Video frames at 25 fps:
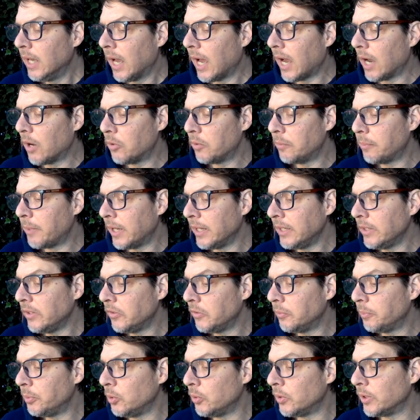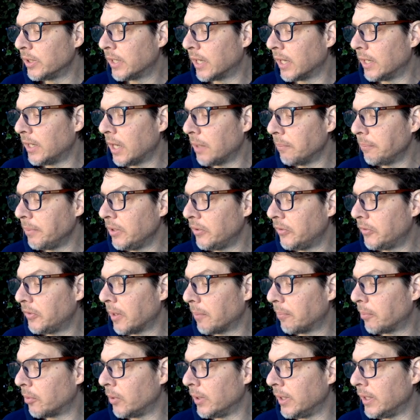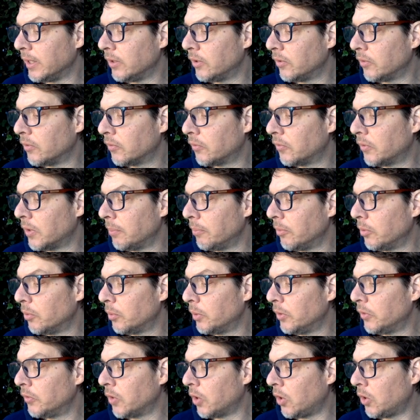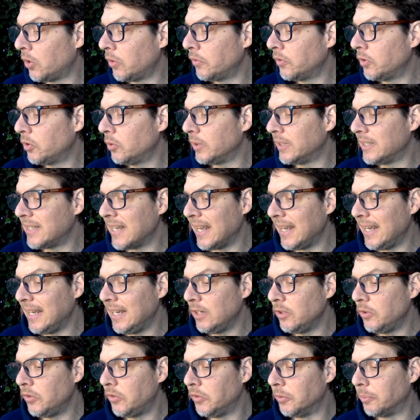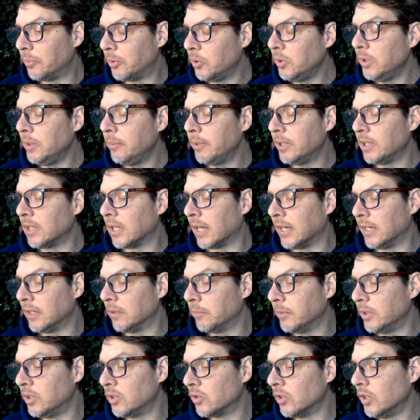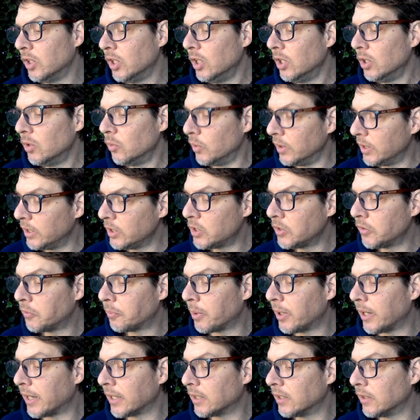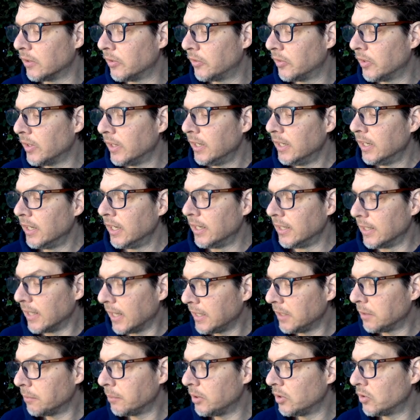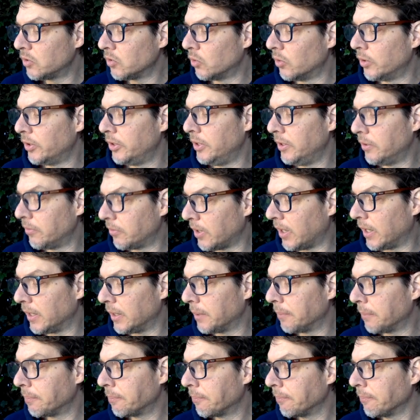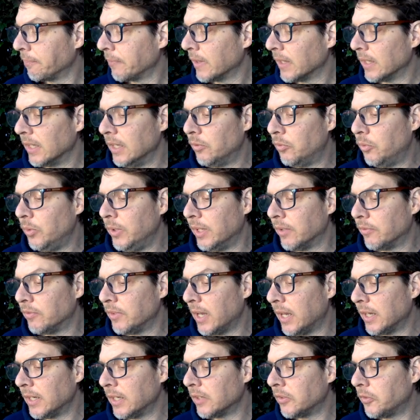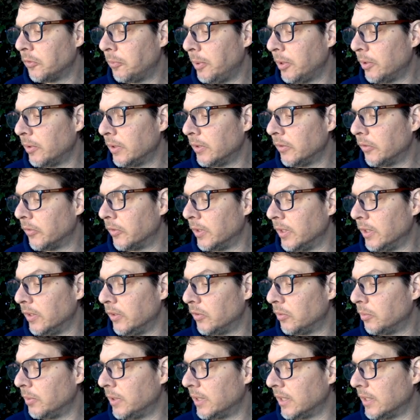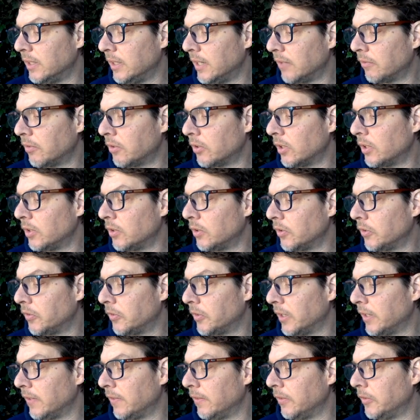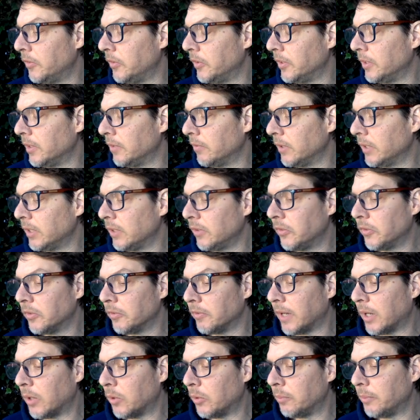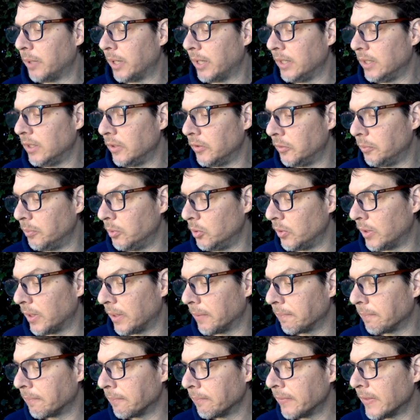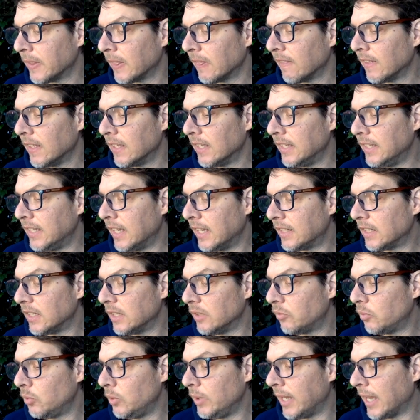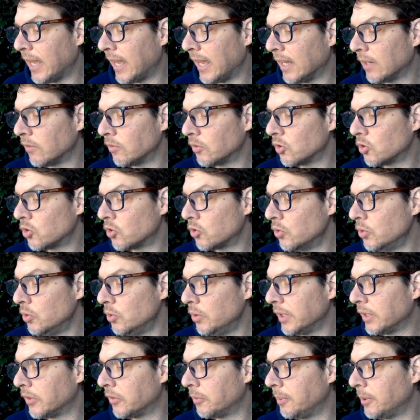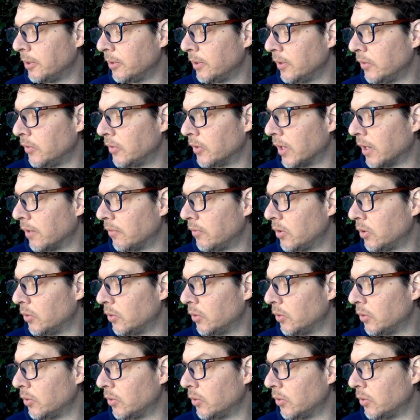"Our mind is Buddha cannot be separated from the resolve to attain supreme enlightenment, religious practice, enlightenment, or nirvana. If we have not experienced these, we can never understand the significance of our mind as Buddha. Yet, if we have true experience of